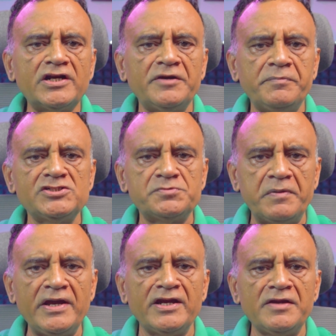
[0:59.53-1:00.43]
treatments
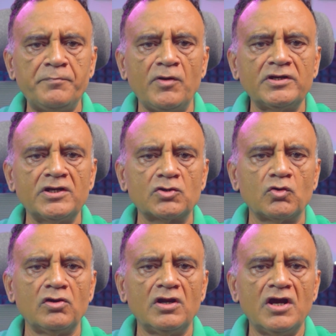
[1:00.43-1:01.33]
play an important role,